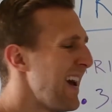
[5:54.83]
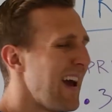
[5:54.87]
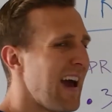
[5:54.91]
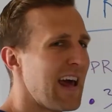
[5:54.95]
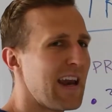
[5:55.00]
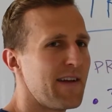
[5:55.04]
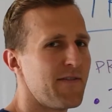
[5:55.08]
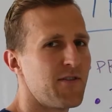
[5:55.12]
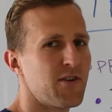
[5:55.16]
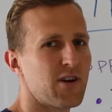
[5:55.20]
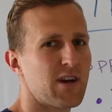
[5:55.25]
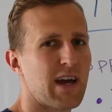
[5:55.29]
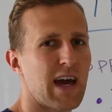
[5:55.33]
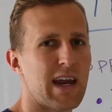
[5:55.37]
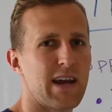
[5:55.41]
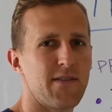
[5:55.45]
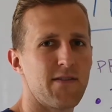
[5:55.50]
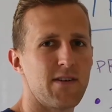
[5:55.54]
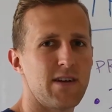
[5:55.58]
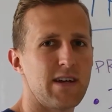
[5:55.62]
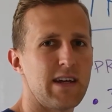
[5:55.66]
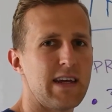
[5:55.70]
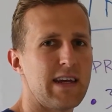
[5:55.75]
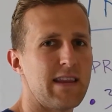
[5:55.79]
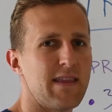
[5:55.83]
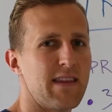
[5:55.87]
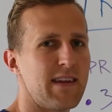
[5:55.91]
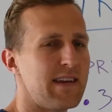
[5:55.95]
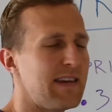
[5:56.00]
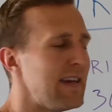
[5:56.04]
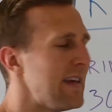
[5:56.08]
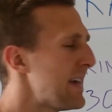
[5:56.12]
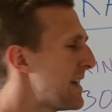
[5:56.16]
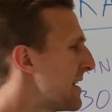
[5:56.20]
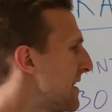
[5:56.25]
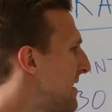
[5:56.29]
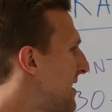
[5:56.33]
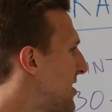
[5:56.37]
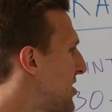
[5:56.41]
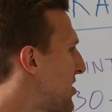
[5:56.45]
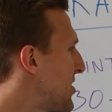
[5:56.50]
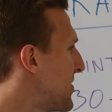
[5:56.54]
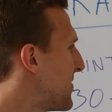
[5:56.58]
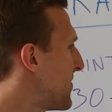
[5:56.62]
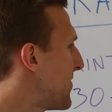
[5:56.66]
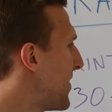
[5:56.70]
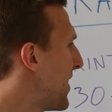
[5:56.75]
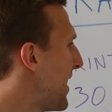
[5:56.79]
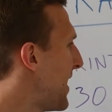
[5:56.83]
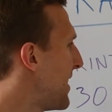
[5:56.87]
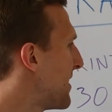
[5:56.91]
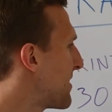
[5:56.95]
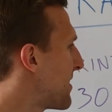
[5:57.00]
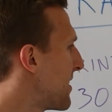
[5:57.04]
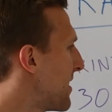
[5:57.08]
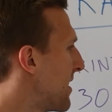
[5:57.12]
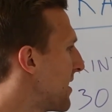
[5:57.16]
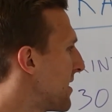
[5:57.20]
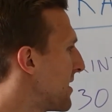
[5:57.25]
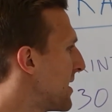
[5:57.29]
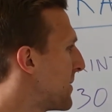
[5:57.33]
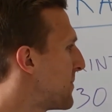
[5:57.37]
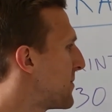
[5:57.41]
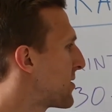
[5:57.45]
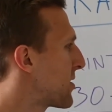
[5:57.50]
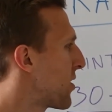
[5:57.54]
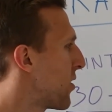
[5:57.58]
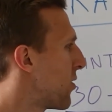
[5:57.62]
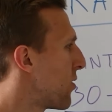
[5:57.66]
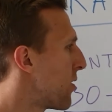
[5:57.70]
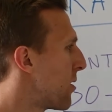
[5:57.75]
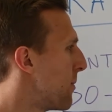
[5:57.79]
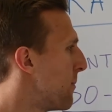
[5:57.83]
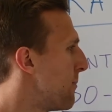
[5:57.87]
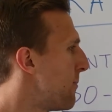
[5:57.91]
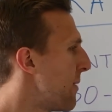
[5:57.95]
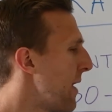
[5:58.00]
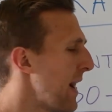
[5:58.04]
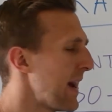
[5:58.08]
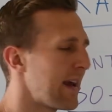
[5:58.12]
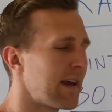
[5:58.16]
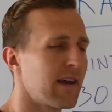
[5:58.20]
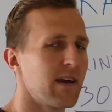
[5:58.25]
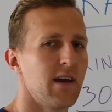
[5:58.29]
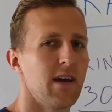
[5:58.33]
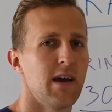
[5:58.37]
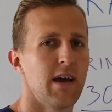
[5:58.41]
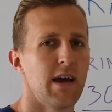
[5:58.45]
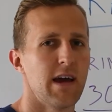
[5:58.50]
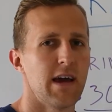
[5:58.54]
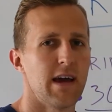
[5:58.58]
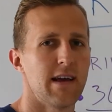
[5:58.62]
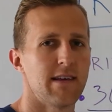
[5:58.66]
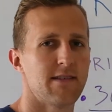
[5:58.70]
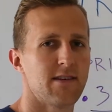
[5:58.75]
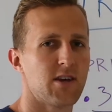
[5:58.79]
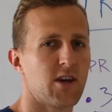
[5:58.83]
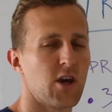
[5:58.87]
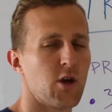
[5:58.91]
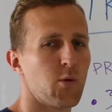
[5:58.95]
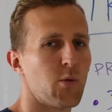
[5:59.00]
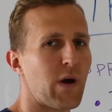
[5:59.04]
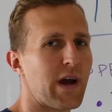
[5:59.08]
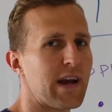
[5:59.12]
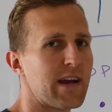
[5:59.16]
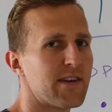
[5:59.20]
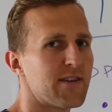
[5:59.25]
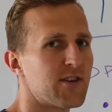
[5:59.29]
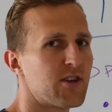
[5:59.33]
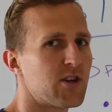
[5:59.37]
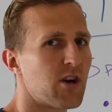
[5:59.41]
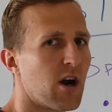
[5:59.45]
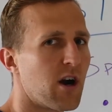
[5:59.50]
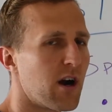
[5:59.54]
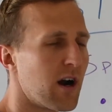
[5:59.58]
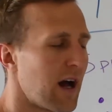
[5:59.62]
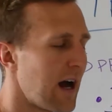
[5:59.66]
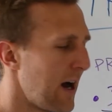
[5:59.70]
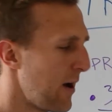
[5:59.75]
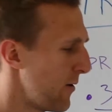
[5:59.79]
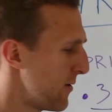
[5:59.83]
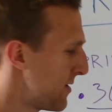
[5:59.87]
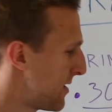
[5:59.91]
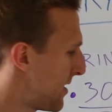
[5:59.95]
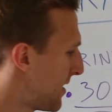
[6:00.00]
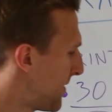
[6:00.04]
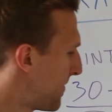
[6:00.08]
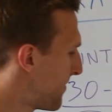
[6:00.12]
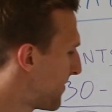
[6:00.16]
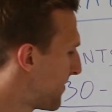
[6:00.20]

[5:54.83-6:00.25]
And if you're kind of in the decondition phase, an elliptical or bike is a good way to start out.